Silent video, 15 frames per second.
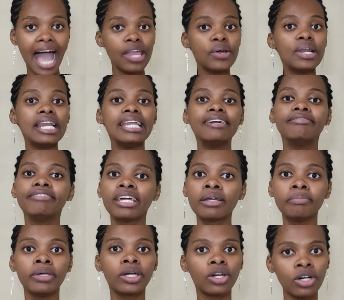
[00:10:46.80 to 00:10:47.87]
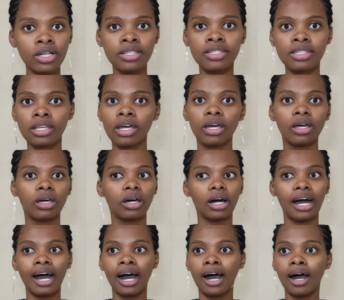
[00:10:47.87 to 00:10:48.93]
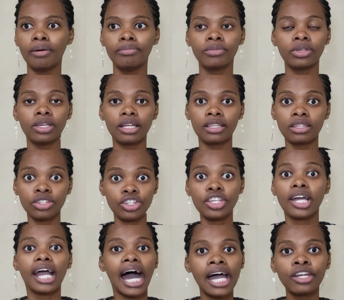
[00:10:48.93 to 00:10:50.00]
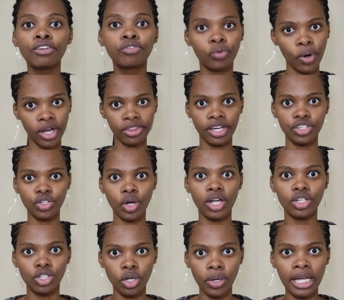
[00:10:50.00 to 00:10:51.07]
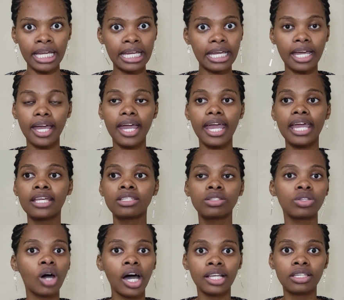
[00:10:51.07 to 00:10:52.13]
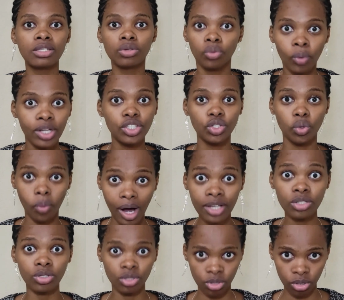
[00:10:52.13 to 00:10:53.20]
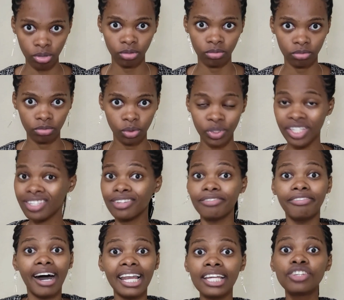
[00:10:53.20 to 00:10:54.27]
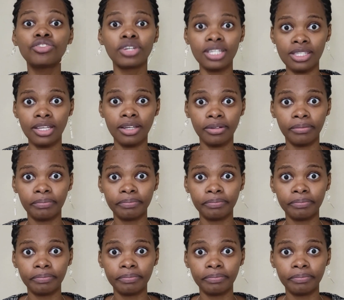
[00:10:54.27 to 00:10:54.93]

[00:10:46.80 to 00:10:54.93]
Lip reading: Are you leaving because the kind of work that you are doing is not what you want to do, which is a valid reason?